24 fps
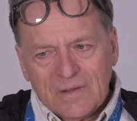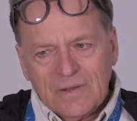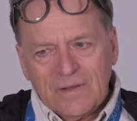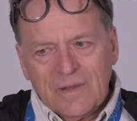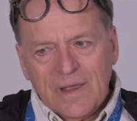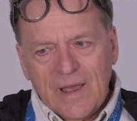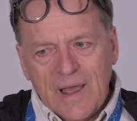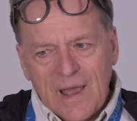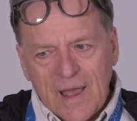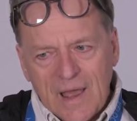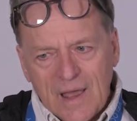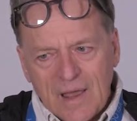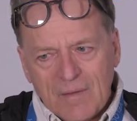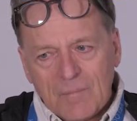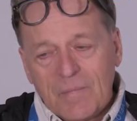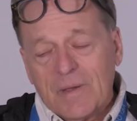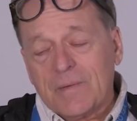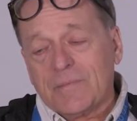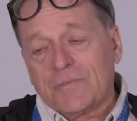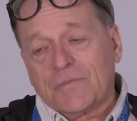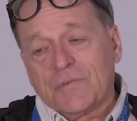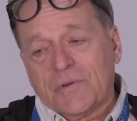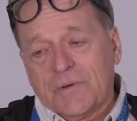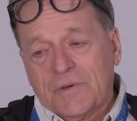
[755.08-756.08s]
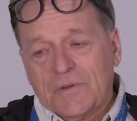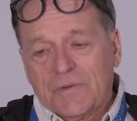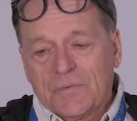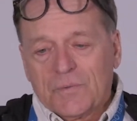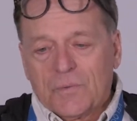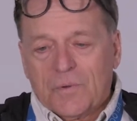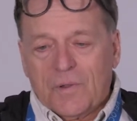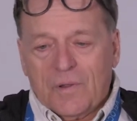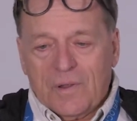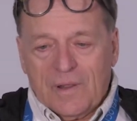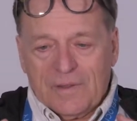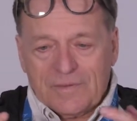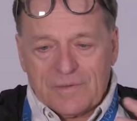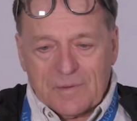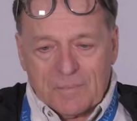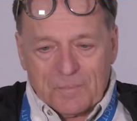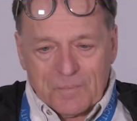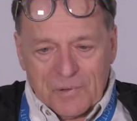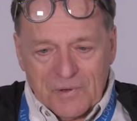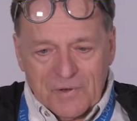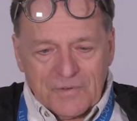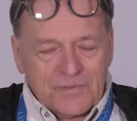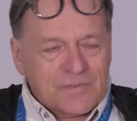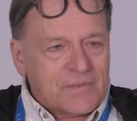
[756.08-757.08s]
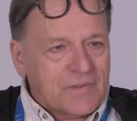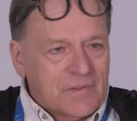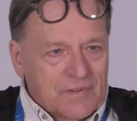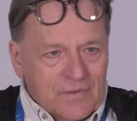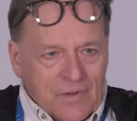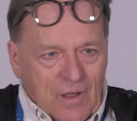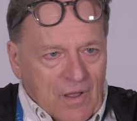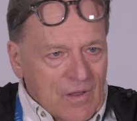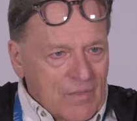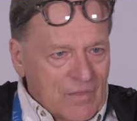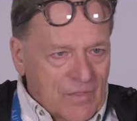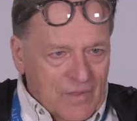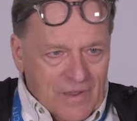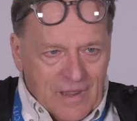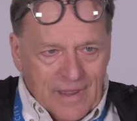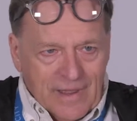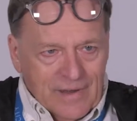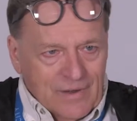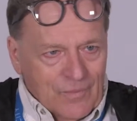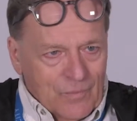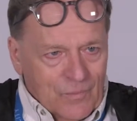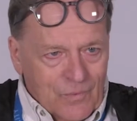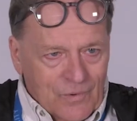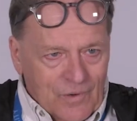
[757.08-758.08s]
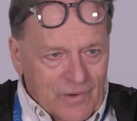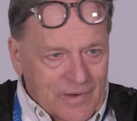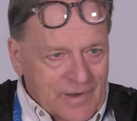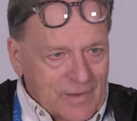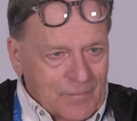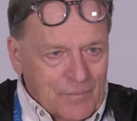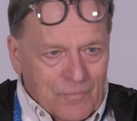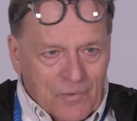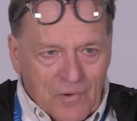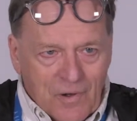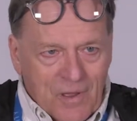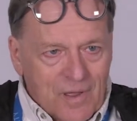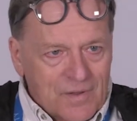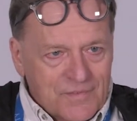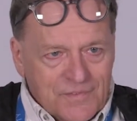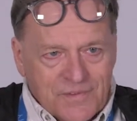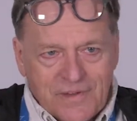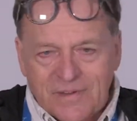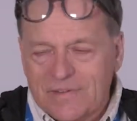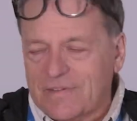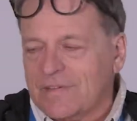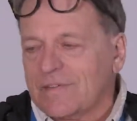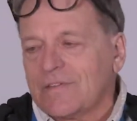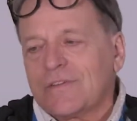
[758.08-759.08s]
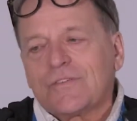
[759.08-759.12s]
Yeah, I mean, Trudy's role as a person with all the kind of work and projects,